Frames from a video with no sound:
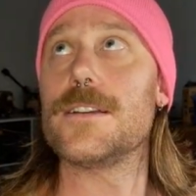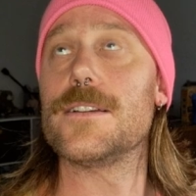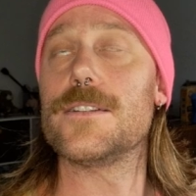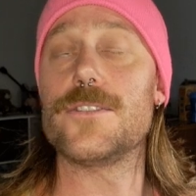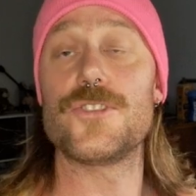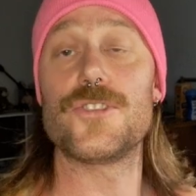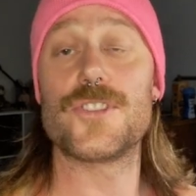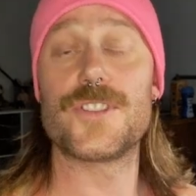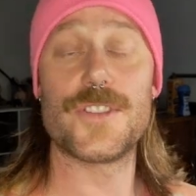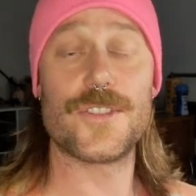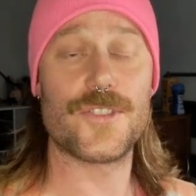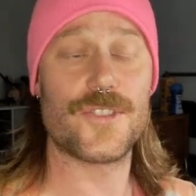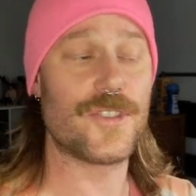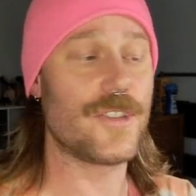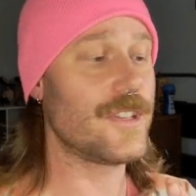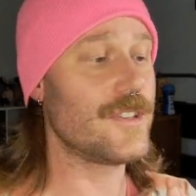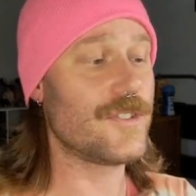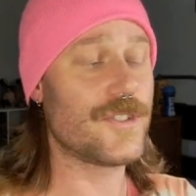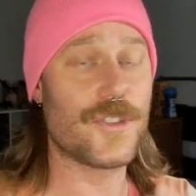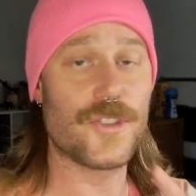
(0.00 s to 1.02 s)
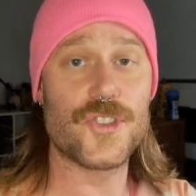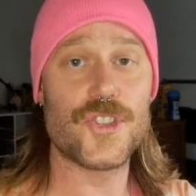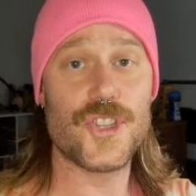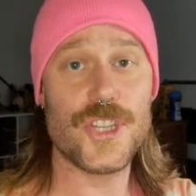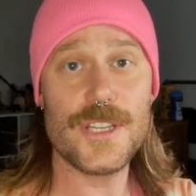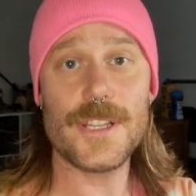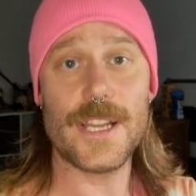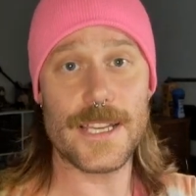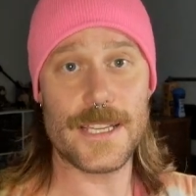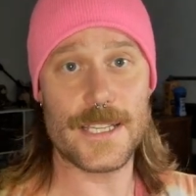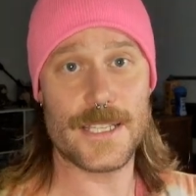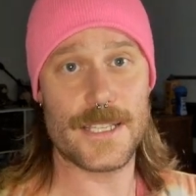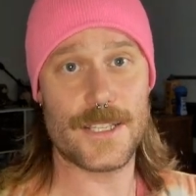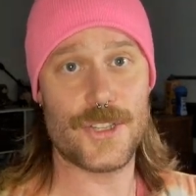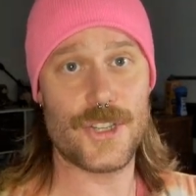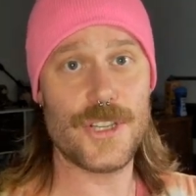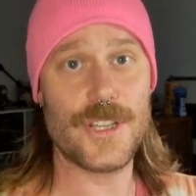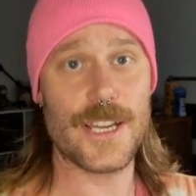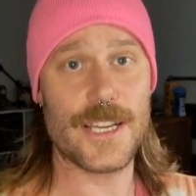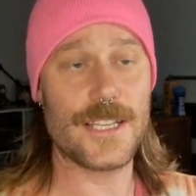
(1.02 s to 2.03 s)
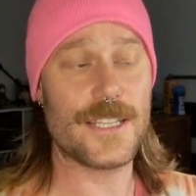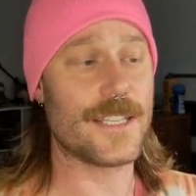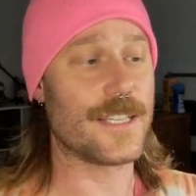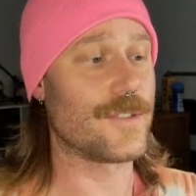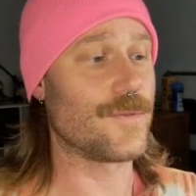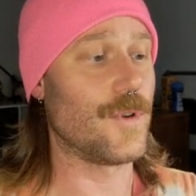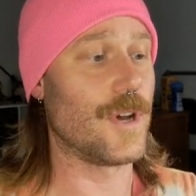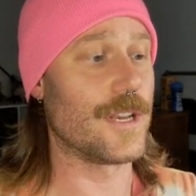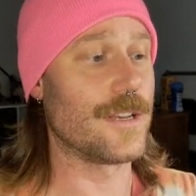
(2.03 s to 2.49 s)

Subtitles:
So she likes this one